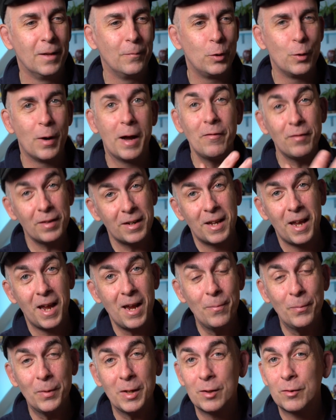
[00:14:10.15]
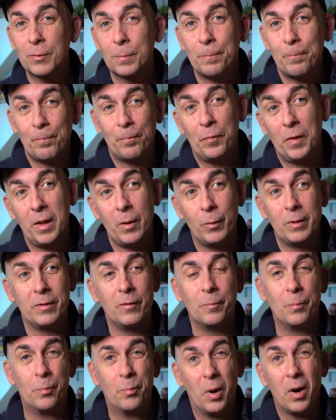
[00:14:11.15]
You have a game that's,
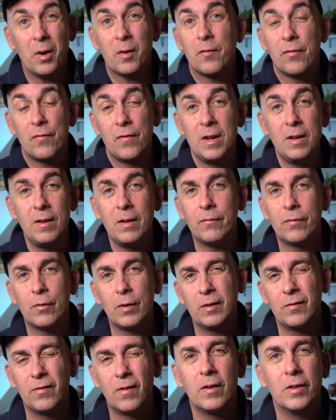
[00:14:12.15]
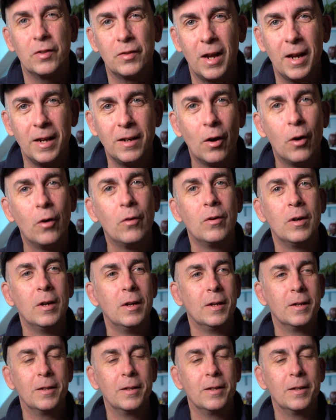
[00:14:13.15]
well, bug-free for as far as I know.